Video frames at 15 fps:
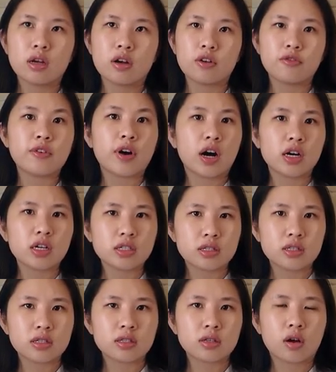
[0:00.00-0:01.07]

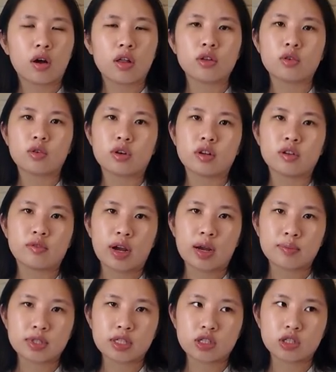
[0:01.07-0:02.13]
Fox, all the Gordon
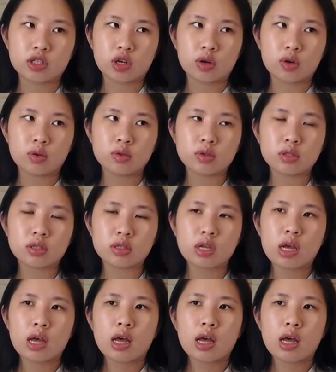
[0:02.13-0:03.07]
Ramsay shows,